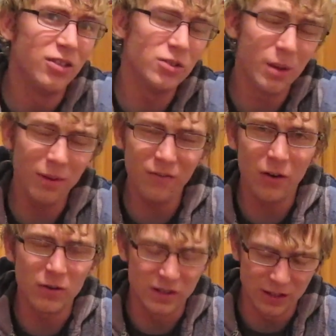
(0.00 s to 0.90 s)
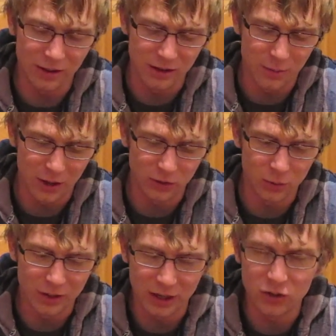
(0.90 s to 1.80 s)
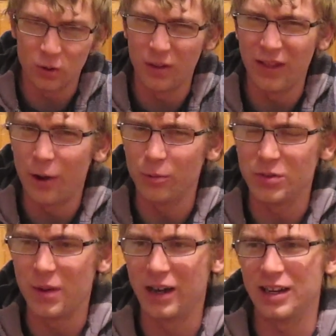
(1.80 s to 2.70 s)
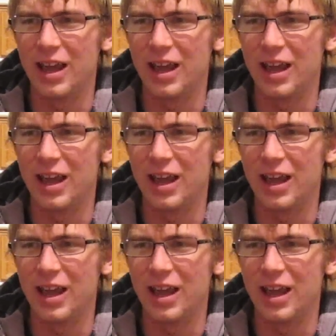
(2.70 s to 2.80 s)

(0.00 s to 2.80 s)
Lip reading: There's something very silly about human nature in that respect,